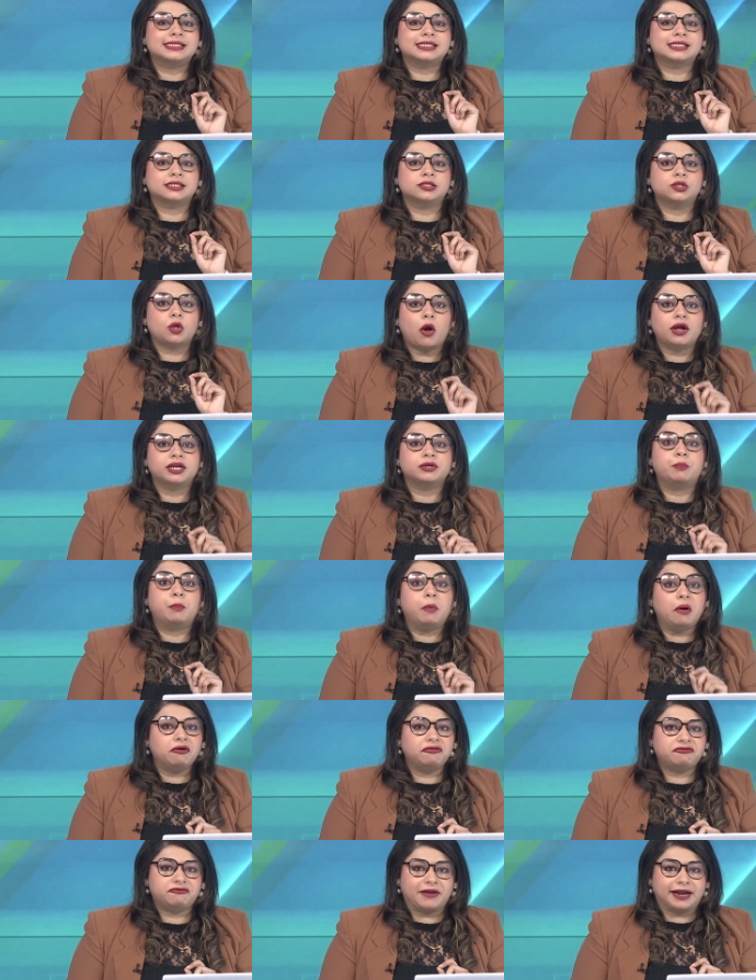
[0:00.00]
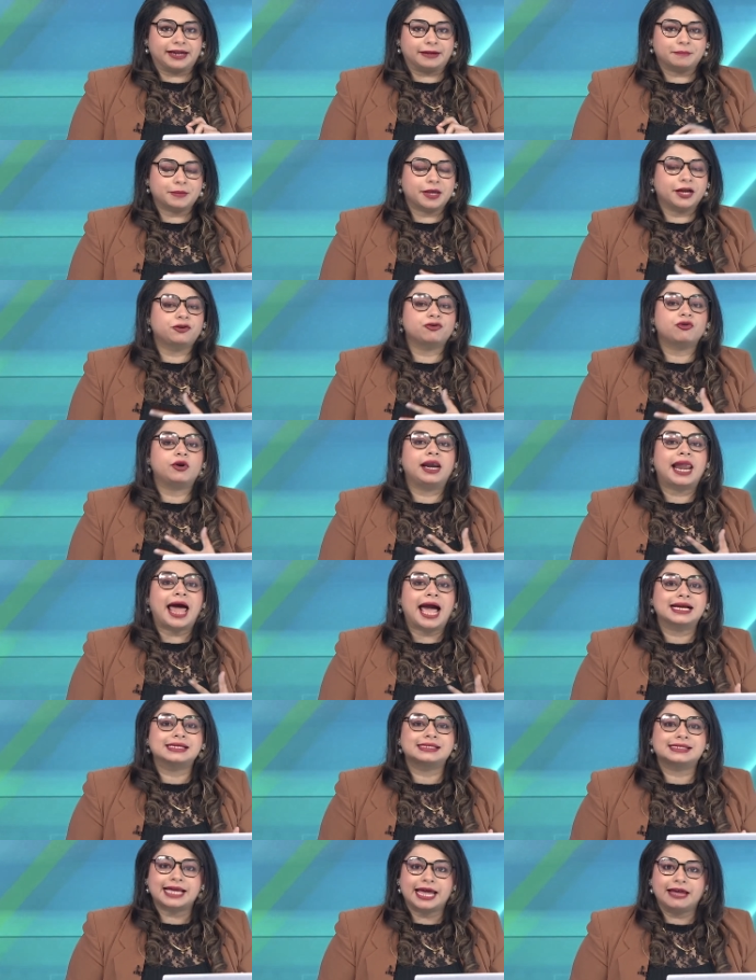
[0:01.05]
it's not perfect. It
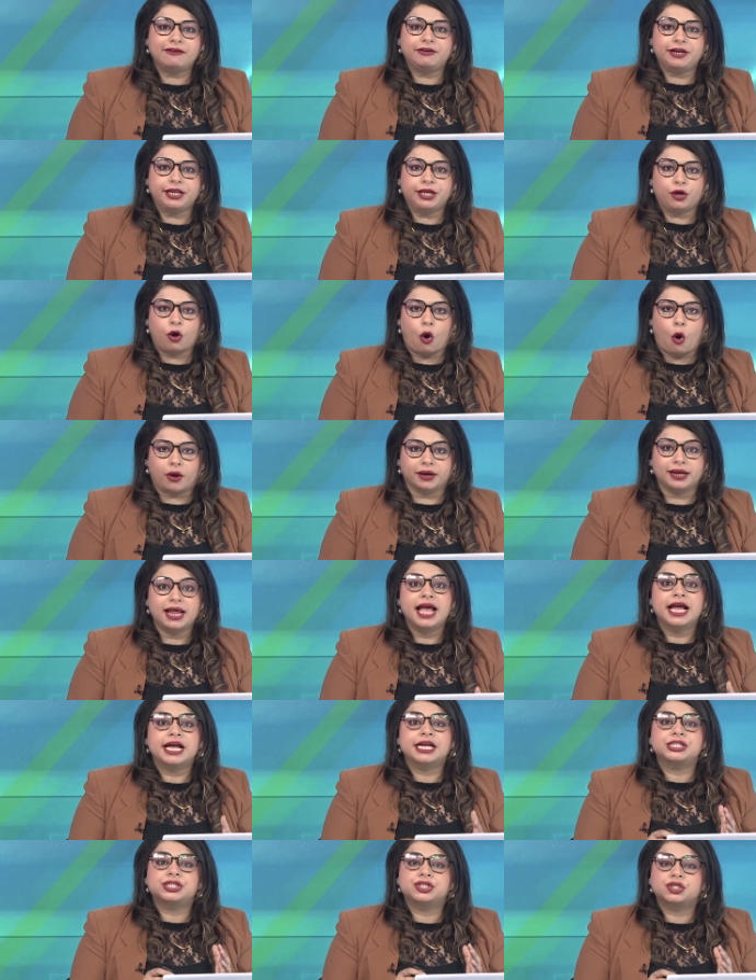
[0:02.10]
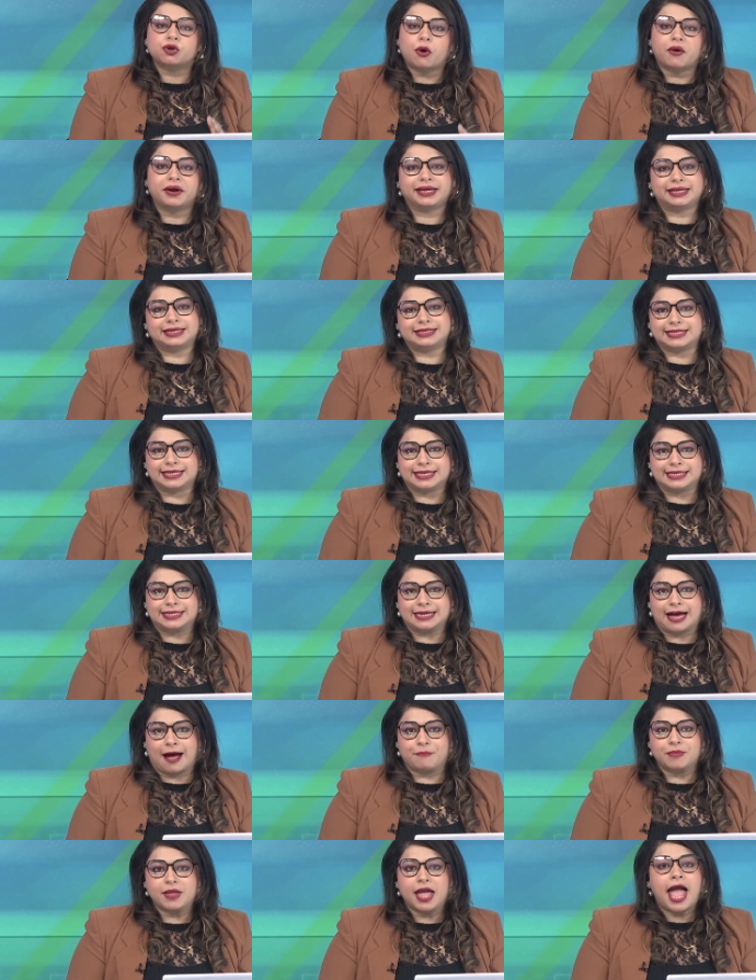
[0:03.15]
relies heavily on historical
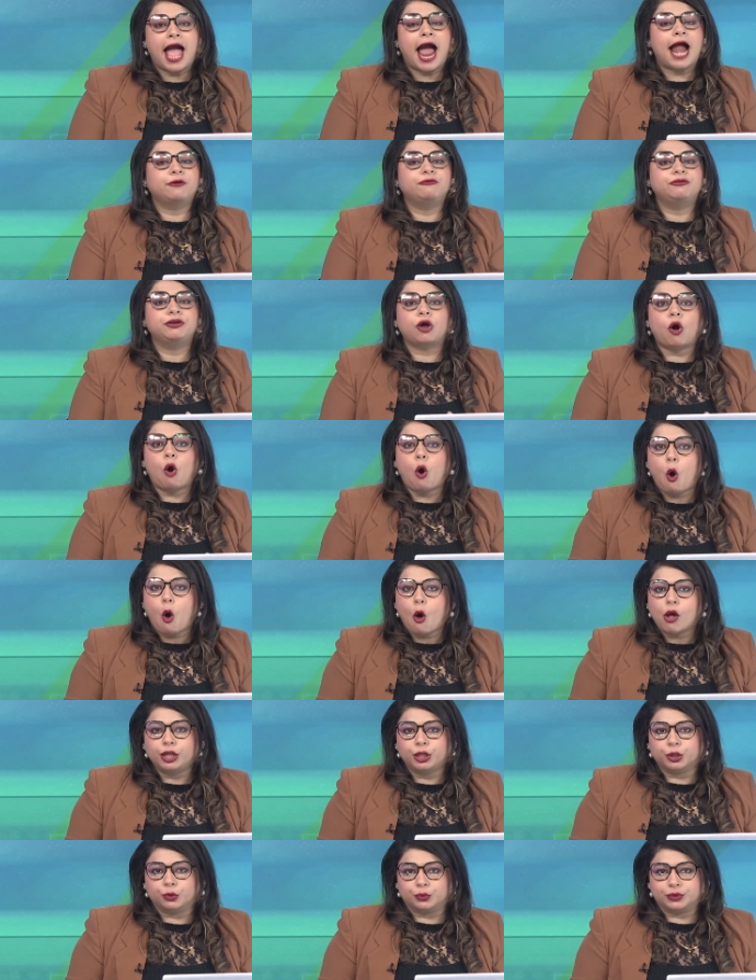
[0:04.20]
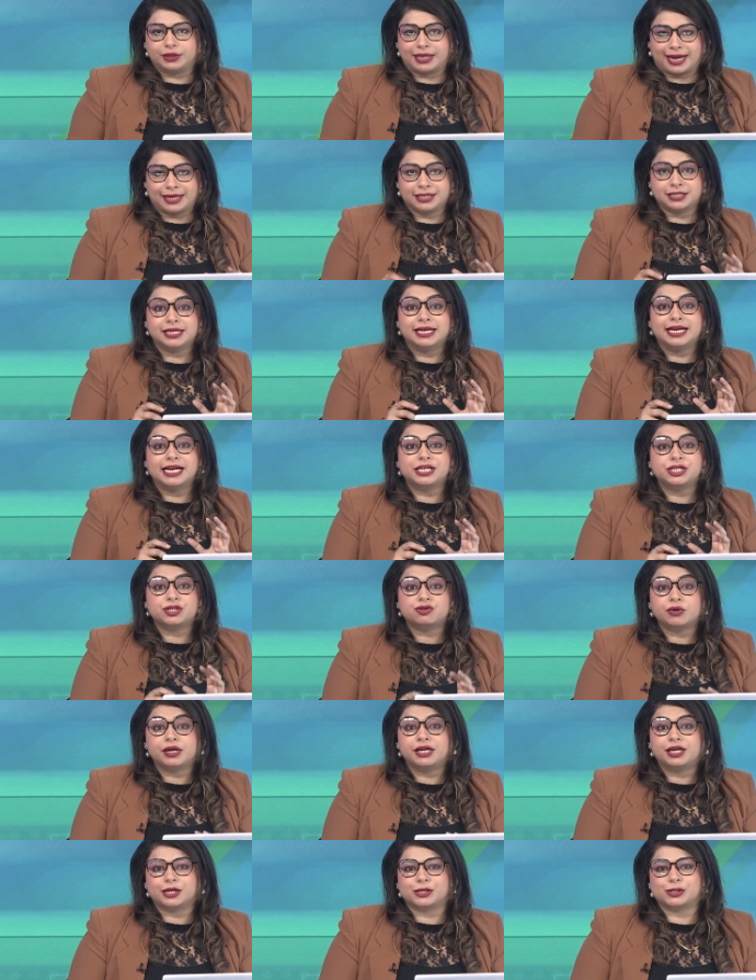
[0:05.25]
data. And we all know that
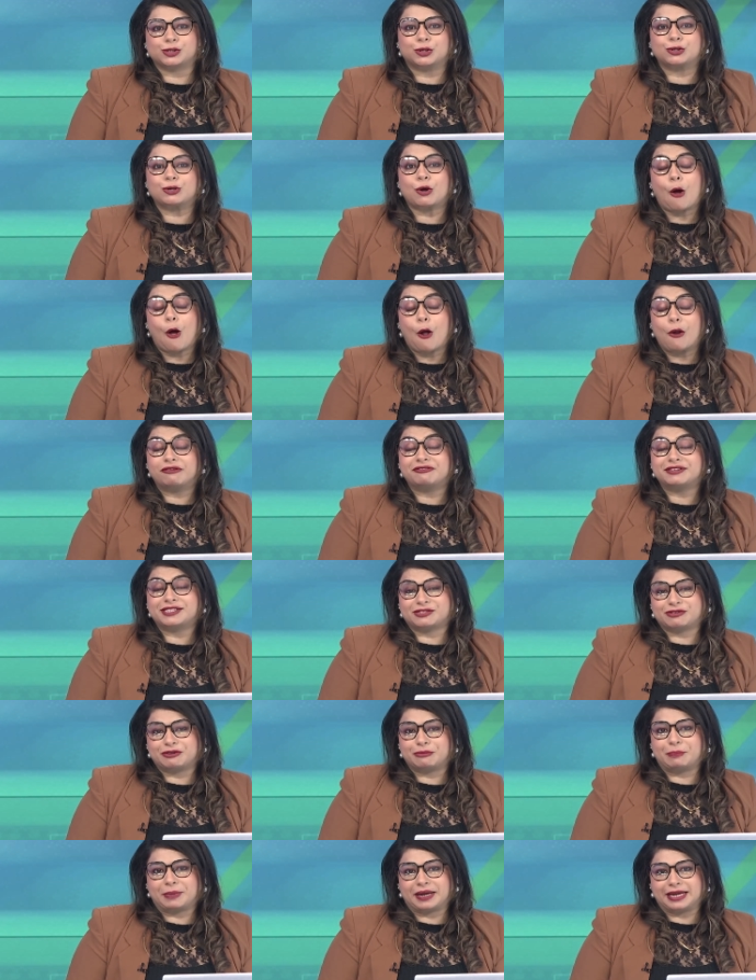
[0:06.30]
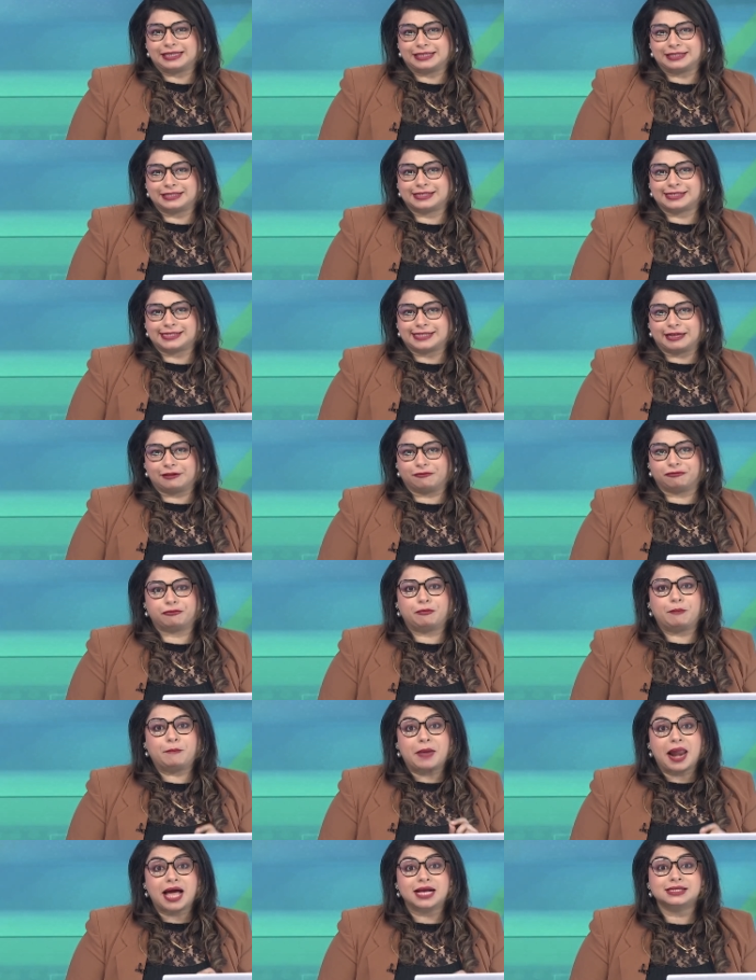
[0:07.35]
history does not always repeat itself.
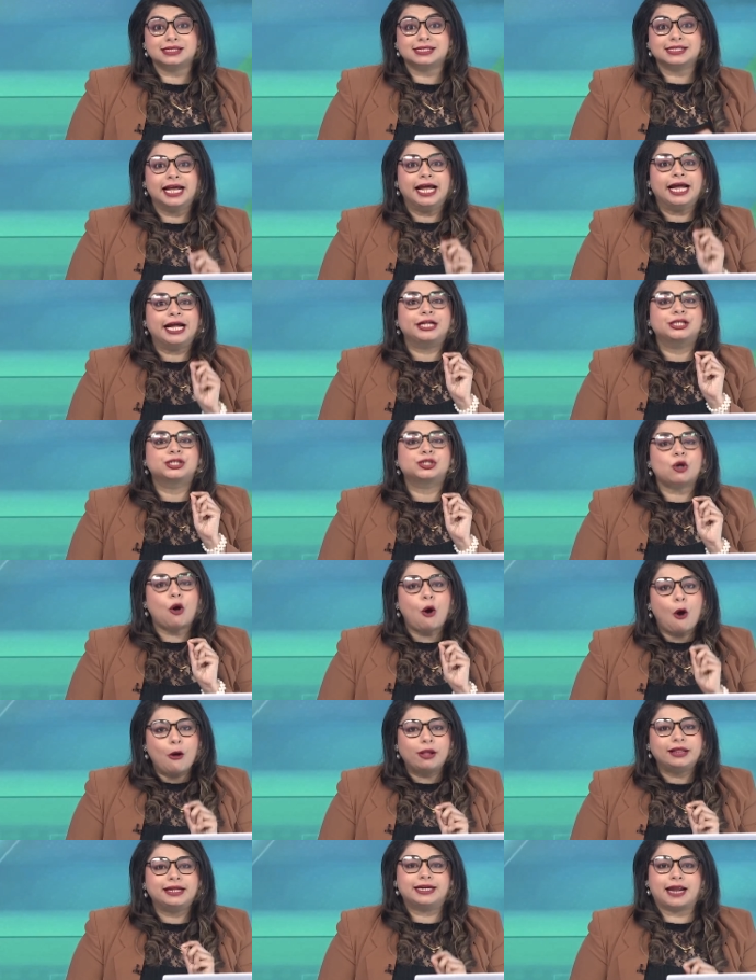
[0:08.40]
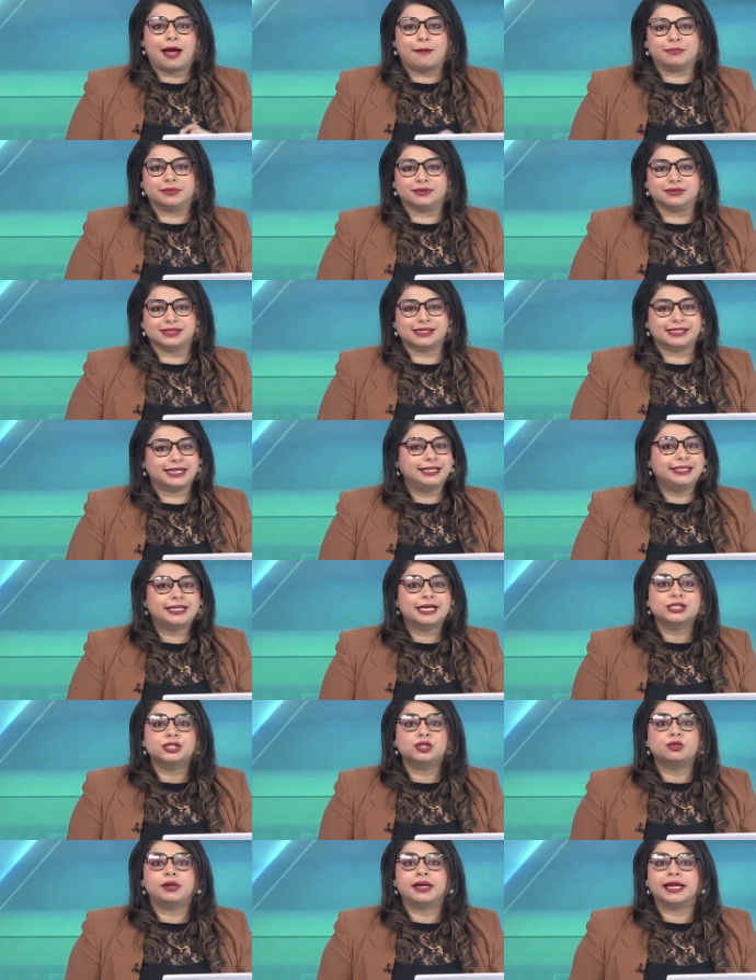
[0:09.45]
Plus, it's all the numbers. It
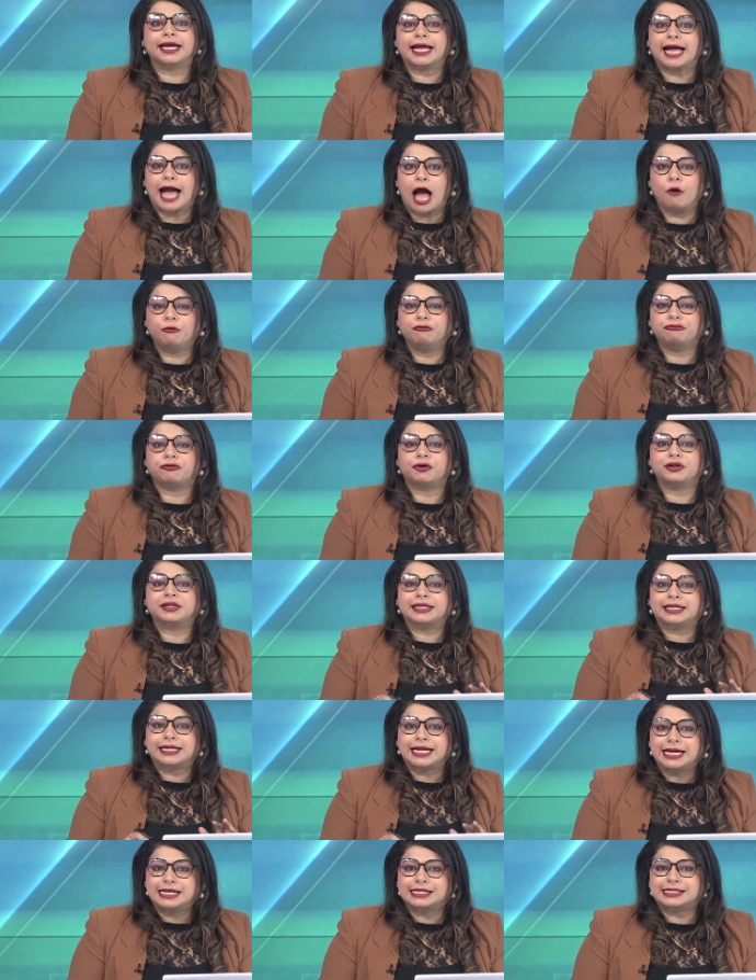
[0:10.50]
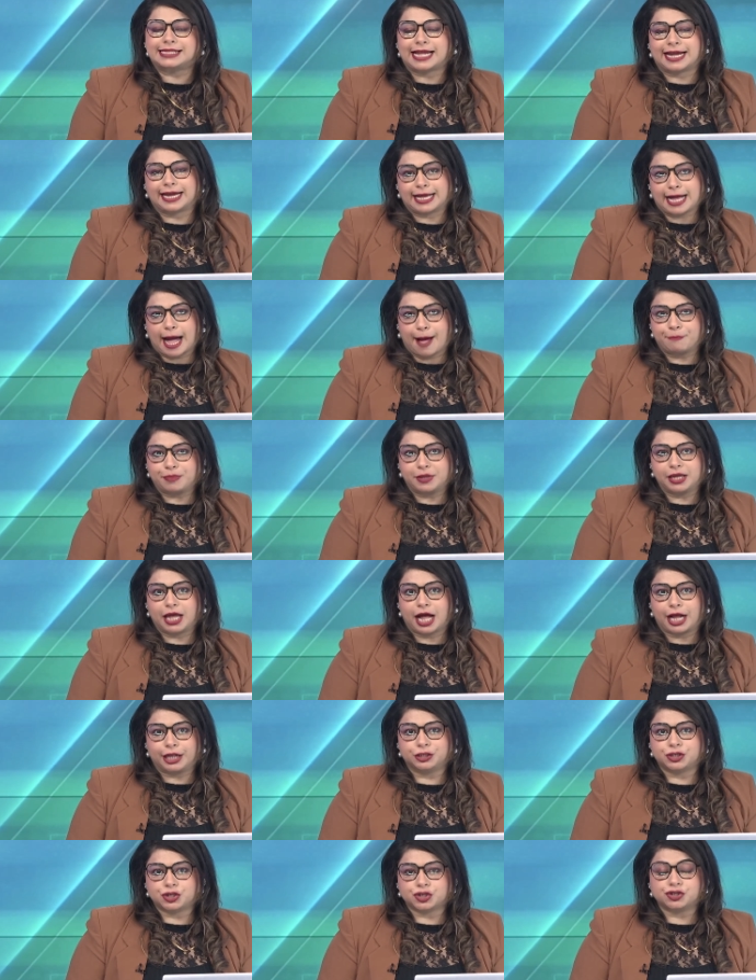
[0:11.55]
does not account for things like company
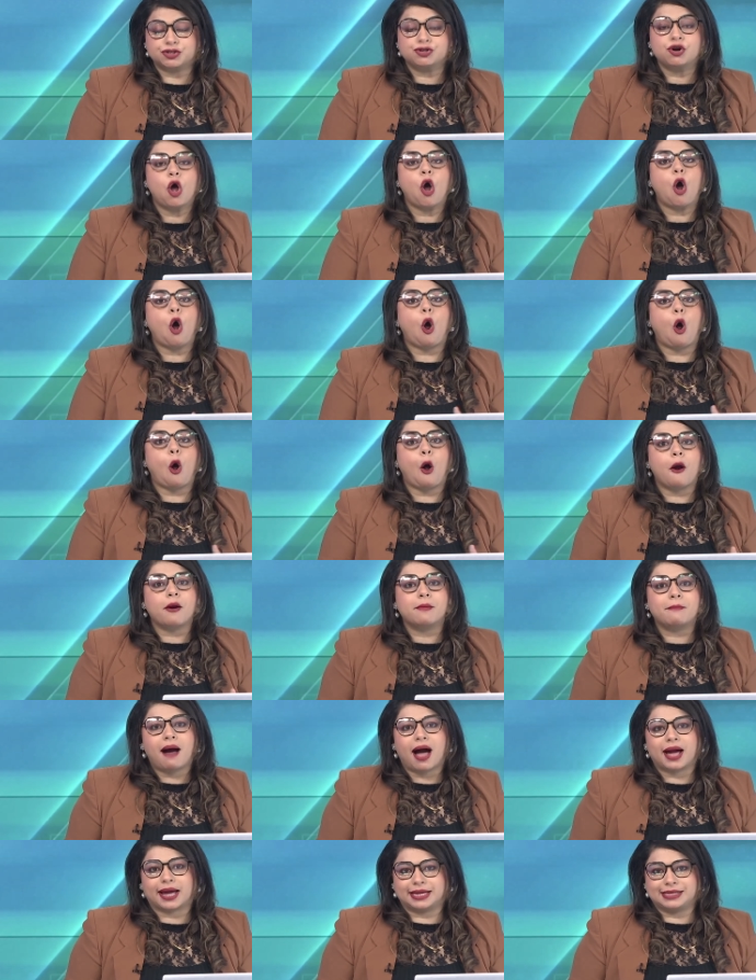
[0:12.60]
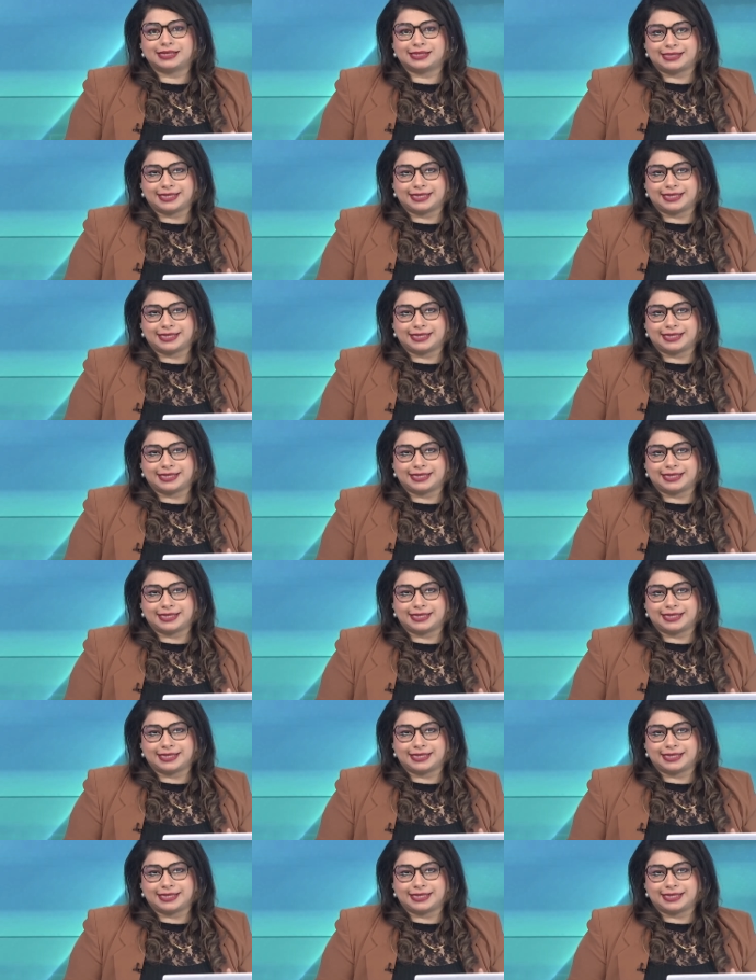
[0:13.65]
culture or market